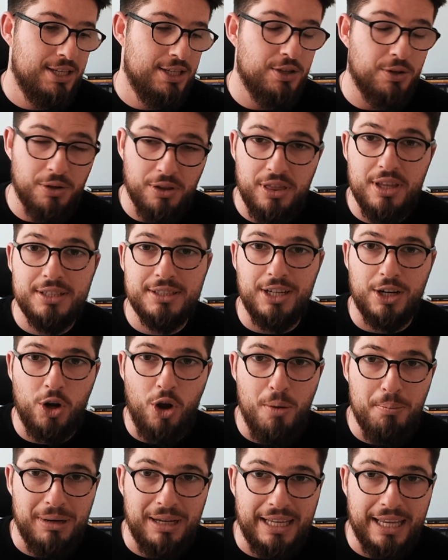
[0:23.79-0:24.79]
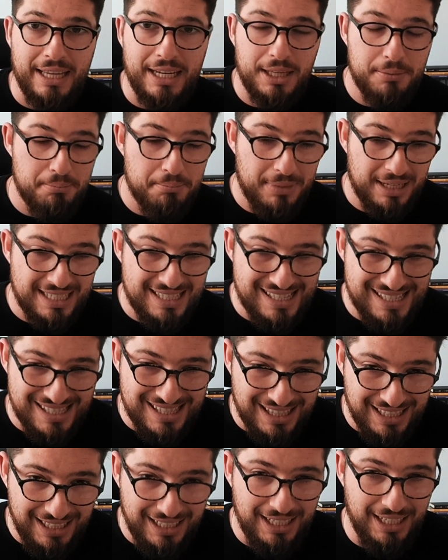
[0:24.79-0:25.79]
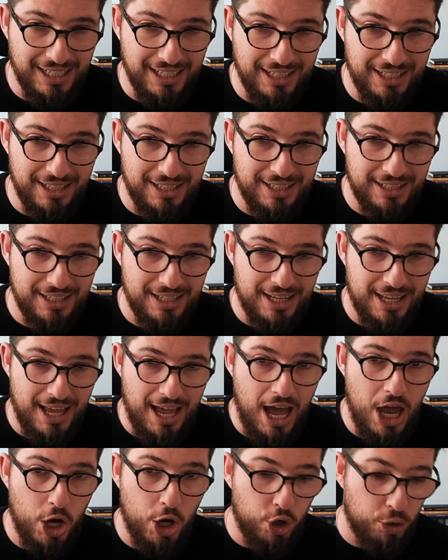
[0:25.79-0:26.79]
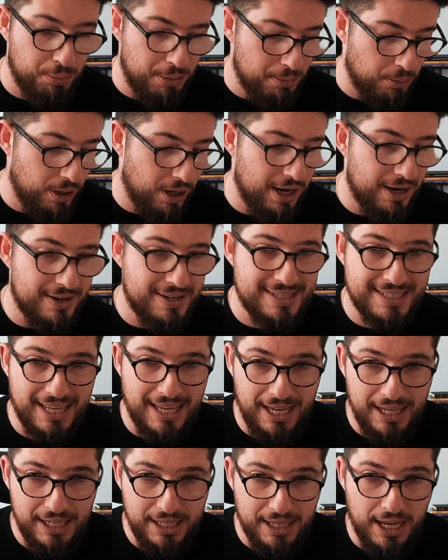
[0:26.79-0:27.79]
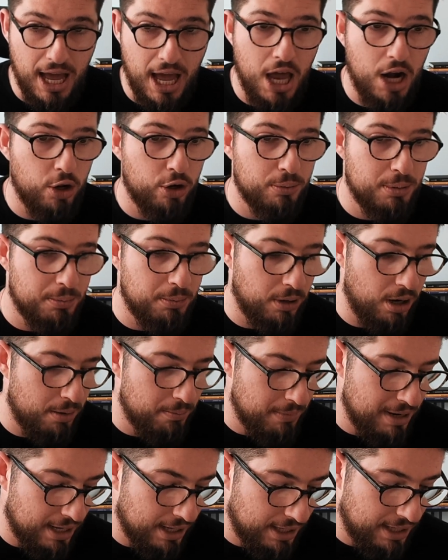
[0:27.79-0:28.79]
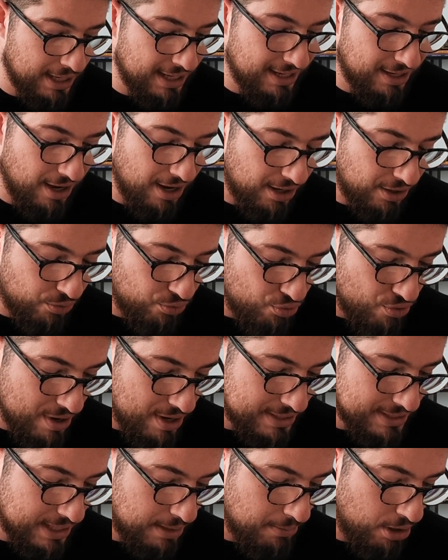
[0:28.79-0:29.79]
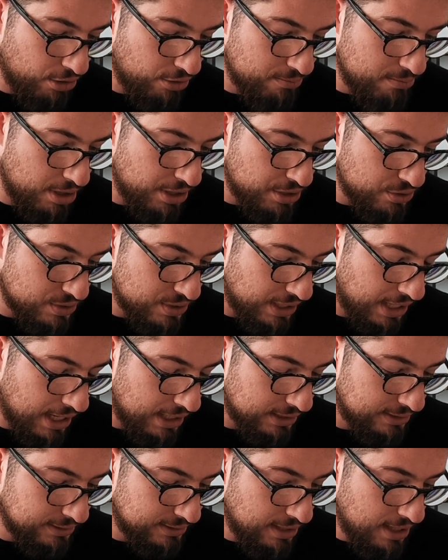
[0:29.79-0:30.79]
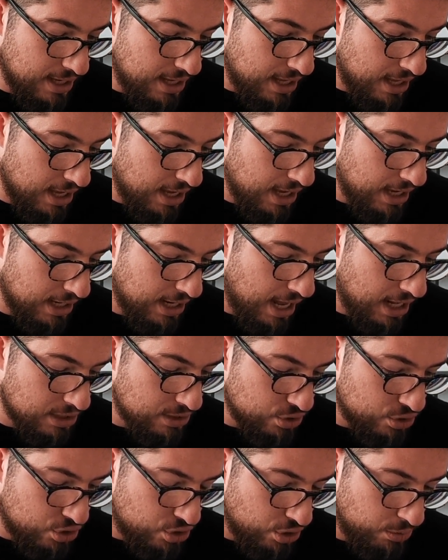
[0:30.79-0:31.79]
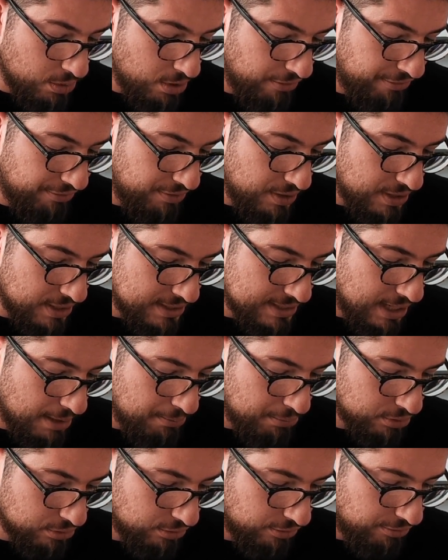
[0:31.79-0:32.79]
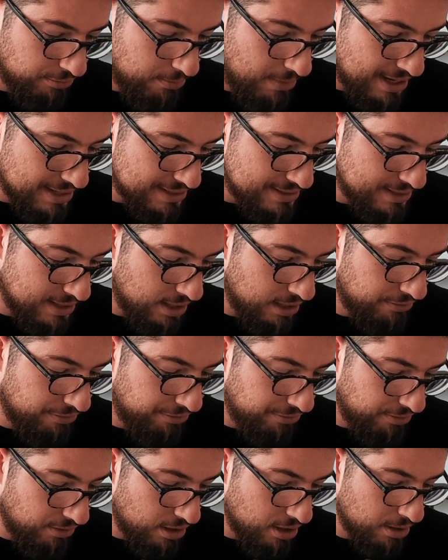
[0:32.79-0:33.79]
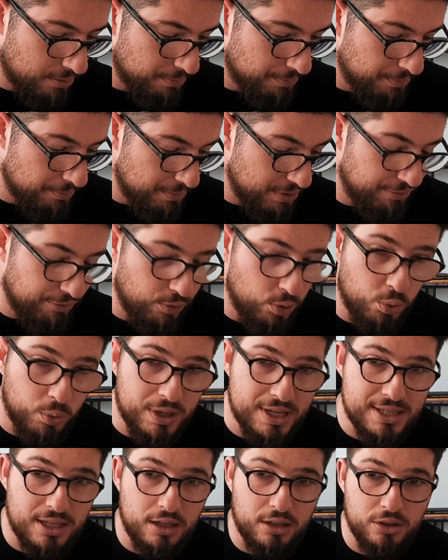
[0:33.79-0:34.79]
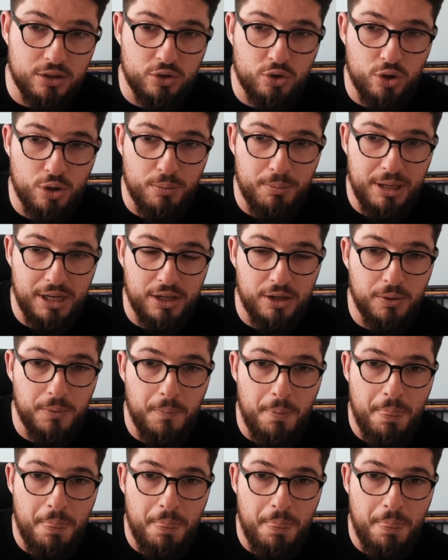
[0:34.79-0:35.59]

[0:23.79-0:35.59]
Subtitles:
Things are complicated, but still a lot of people are scaling. A lot of people are making a crazy amount of money using ads. And I'll just show you a few examples of myself before we start into the video.